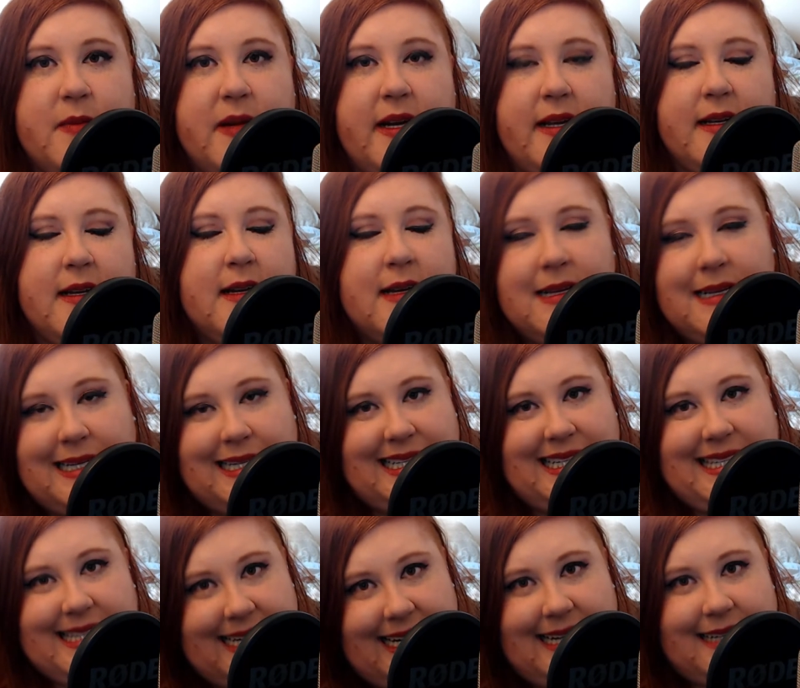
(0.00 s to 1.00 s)
But
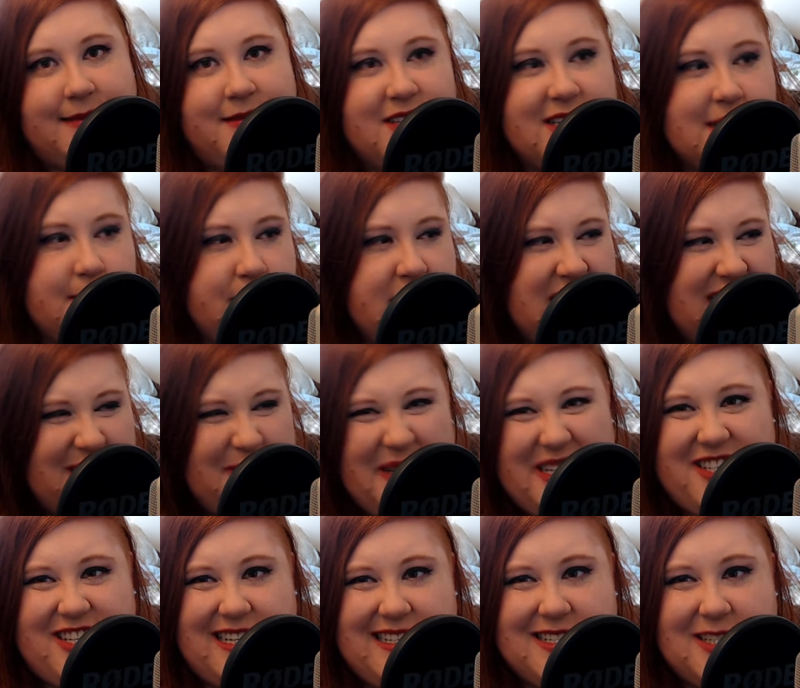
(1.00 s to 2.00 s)
yeah, just be
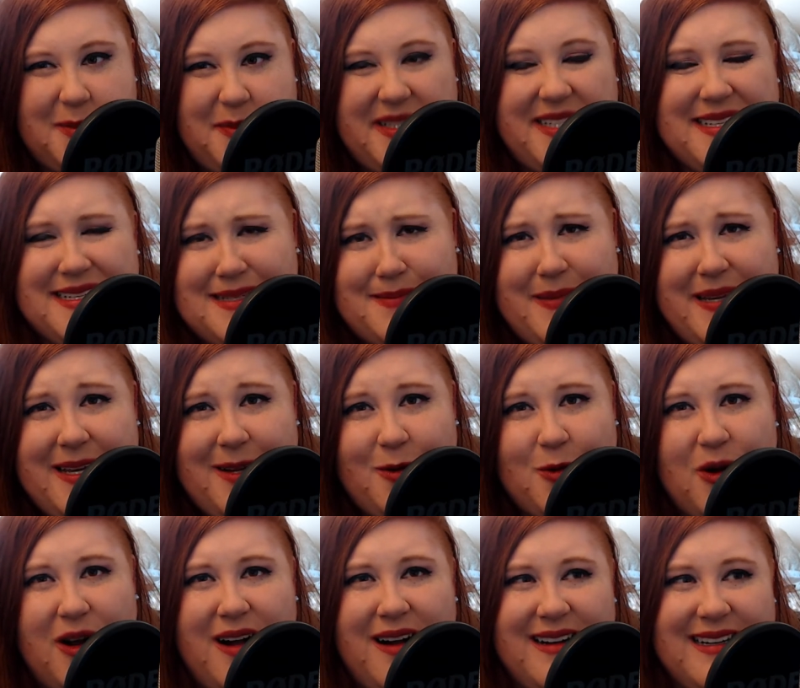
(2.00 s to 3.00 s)
gentle, because being
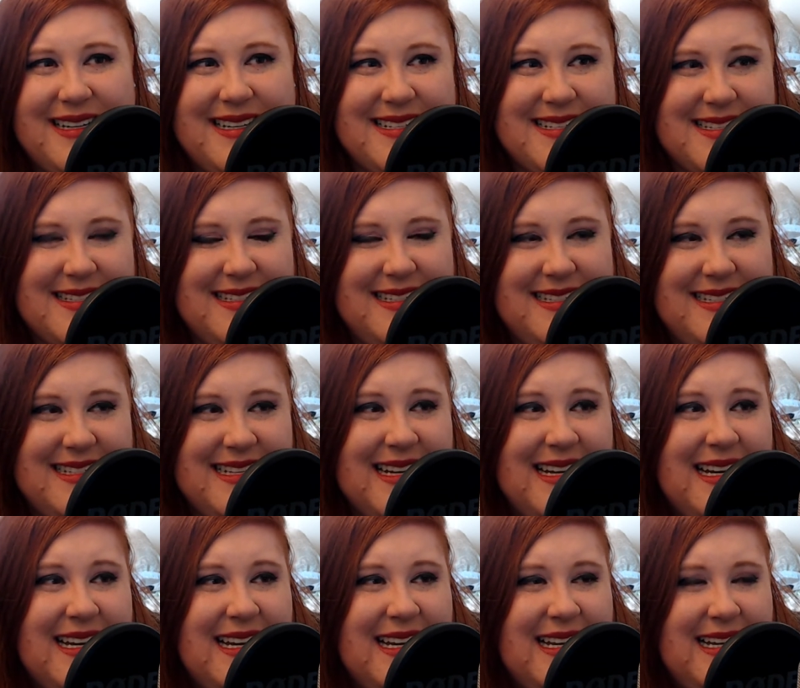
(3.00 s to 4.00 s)
wrong is,
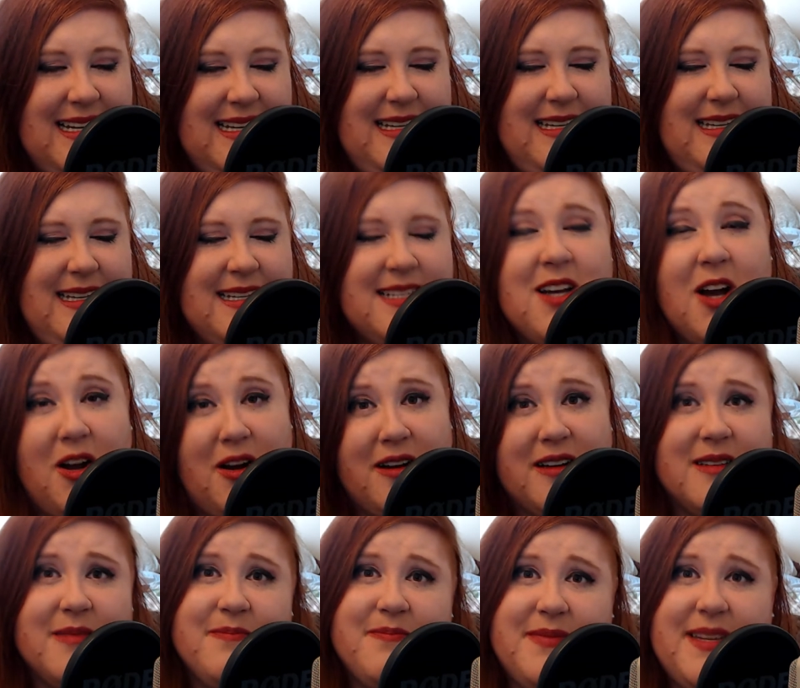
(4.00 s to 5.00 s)
it's
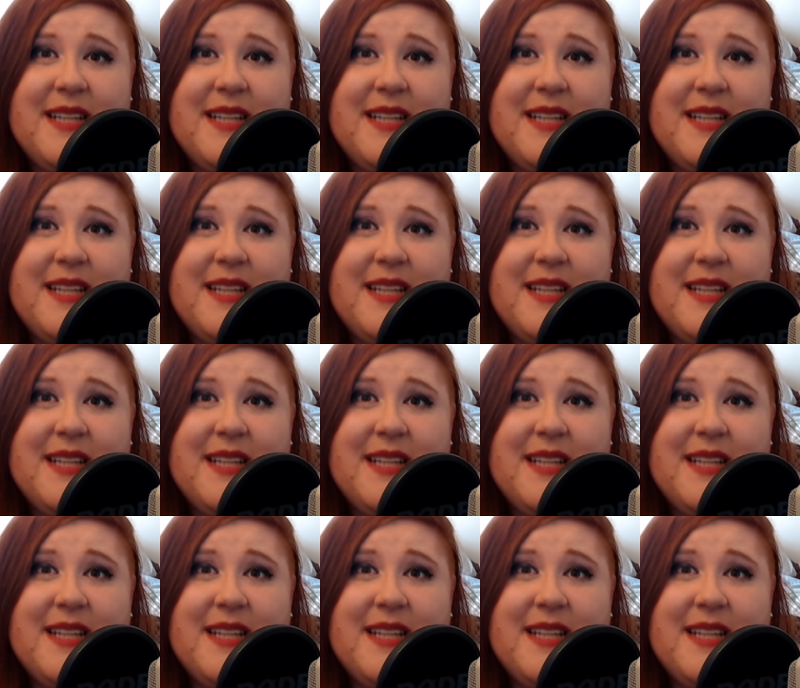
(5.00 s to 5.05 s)
hard.